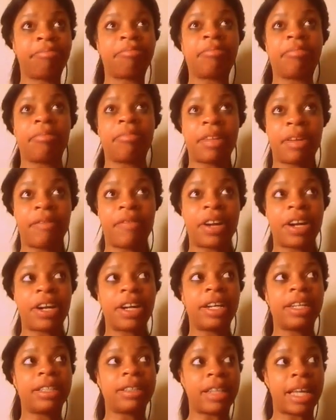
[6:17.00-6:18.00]

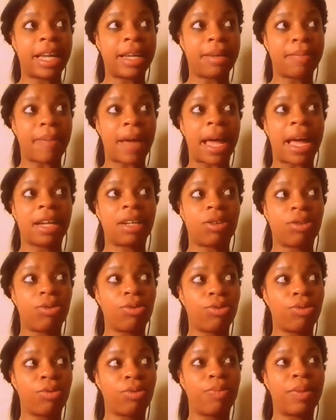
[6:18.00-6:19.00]
very laid back,
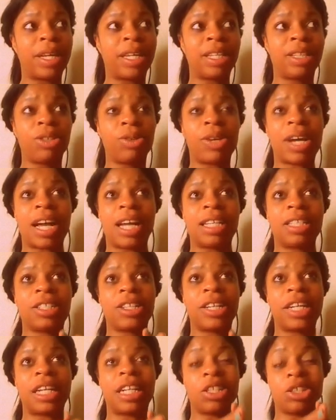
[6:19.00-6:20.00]
cool, but you guys
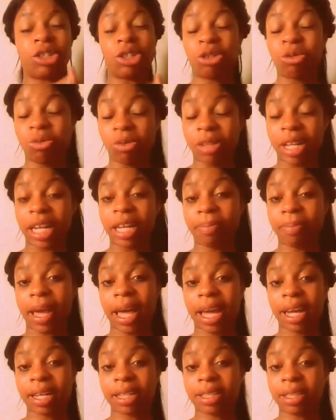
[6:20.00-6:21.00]
are getting too laid
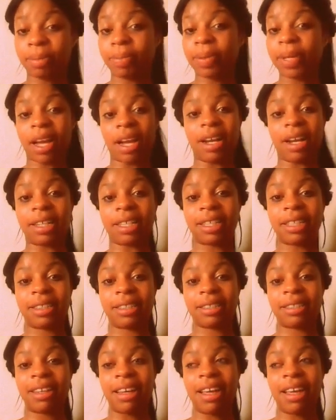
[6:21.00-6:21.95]
back, to be honest.